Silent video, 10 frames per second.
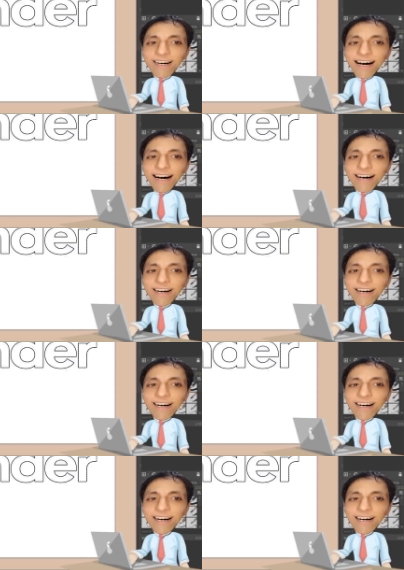head
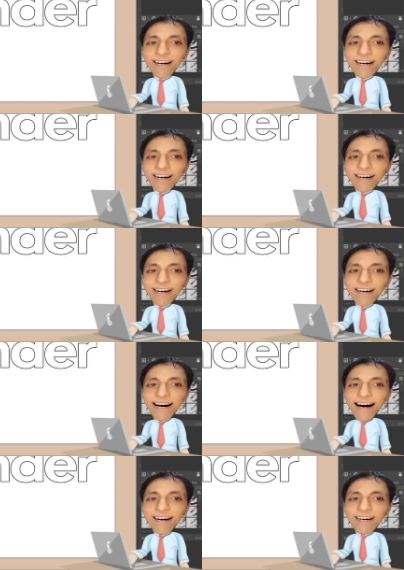there
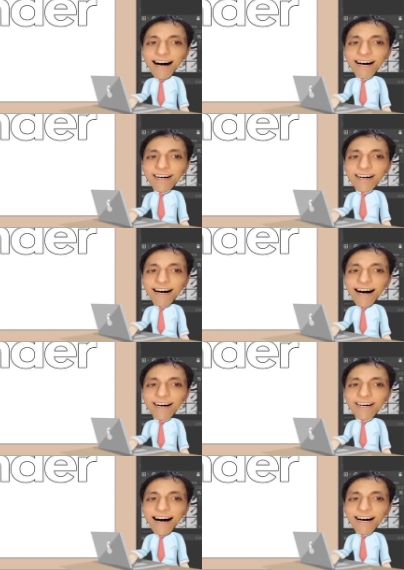and choose
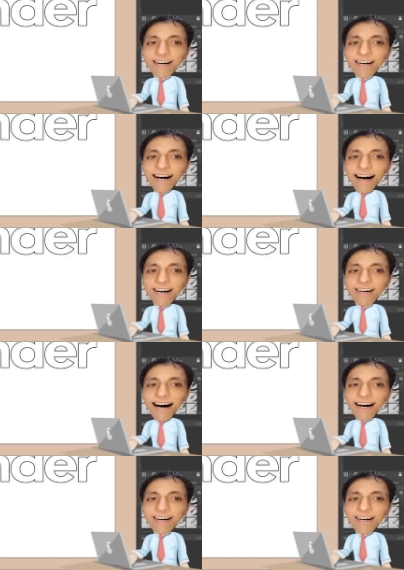Deselect.